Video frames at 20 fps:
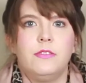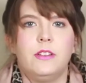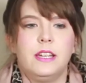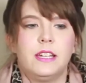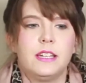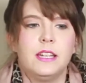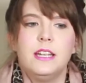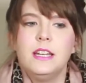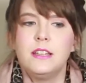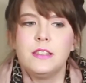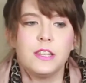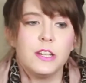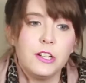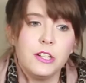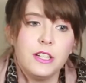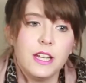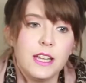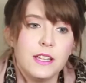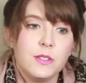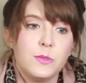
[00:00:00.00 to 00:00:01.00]
Like there
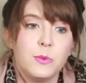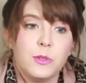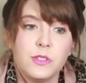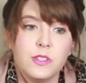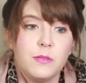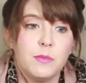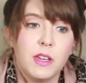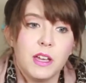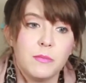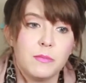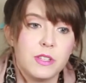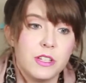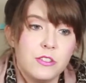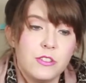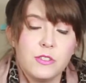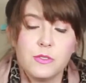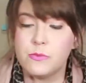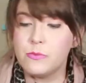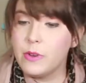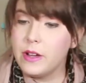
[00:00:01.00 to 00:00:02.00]
are days where sometimes I
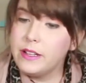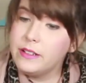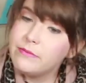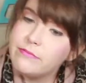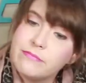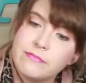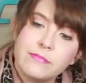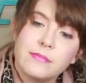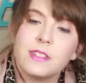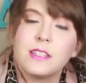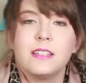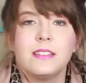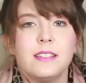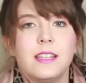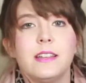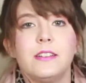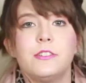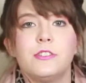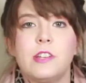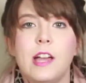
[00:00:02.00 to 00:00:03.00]
just write,
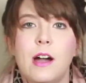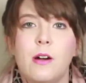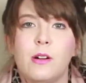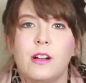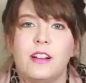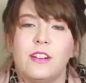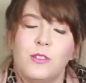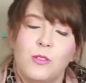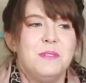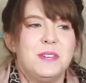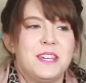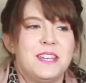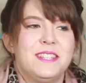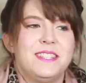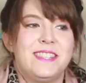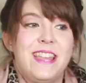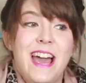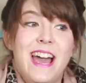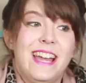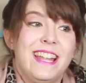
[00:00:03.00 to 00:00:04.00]
take a shower,
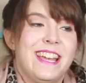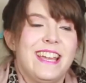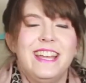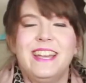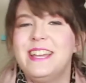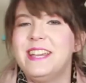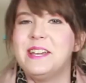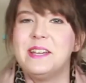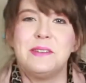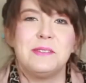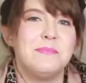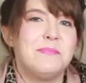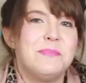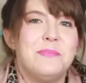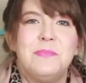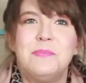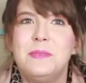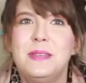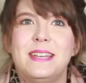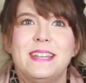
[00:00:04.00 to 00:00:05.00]
because it
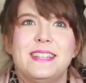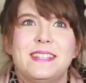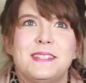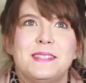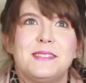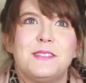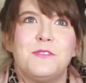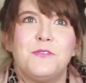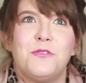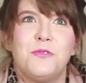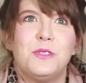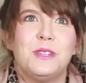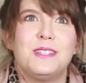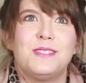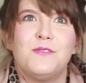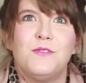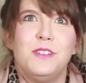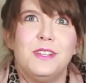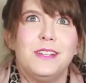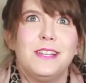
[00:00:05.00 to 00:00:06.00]
is
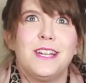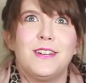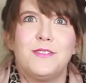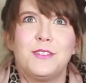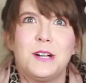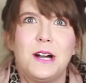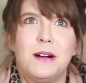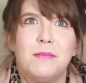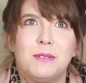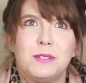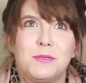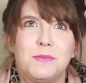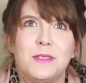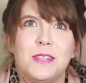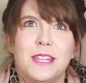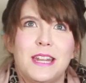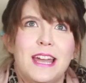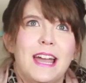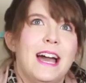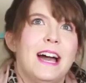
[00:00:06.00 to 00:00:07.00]
this feeling of
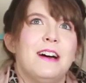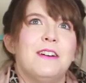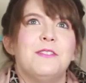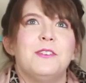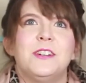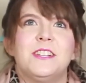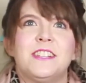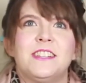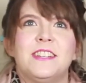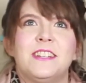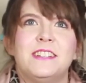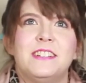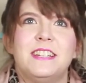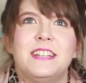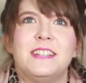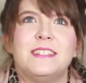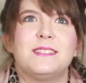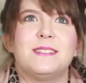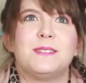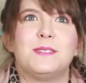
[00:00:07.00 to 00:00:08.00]
accomplishment that I have on
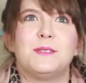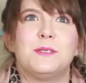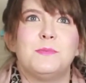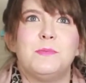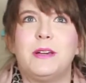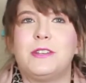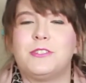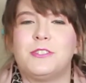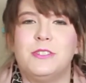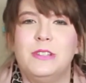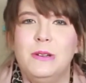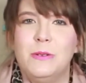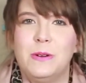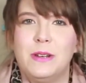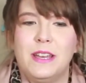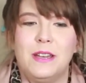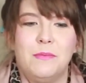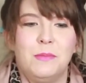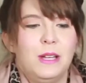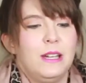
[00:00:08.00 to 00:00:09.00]
days, especially
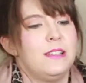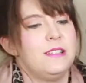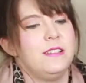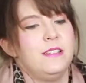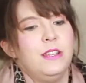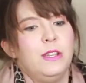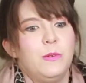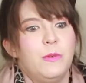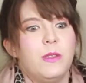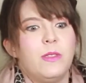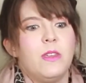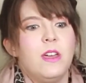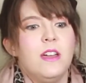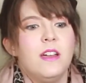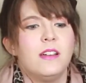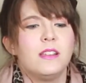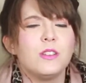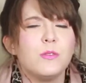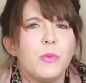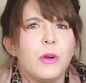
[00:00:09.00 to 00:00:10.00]
when I'm like dealing with
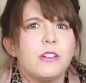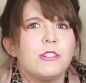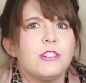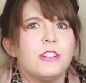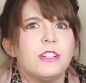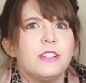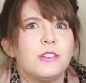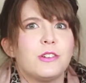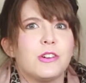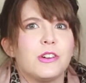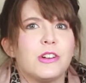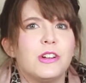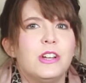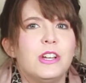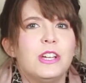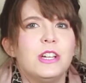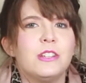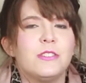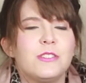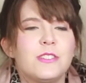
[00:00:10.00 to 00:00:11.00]
depression or
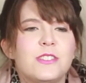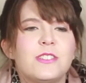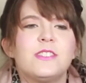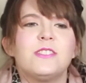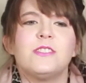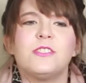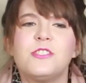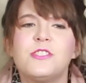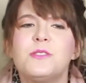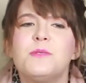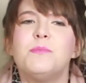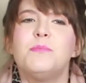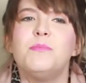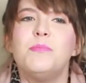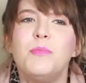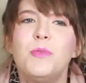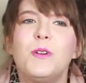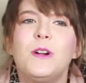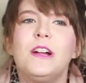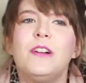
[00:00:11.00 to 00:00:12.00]
just
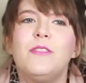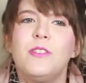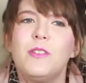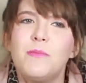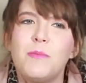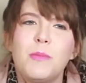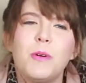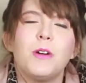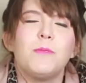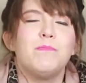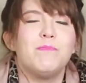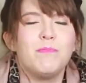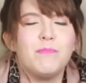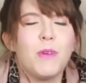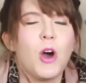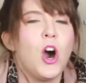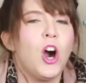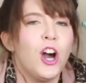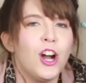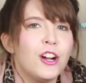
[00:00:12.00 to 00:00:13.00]
more of a
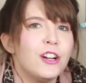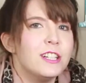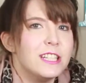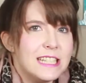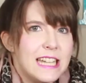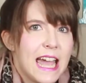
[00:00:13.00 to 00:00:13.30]
hard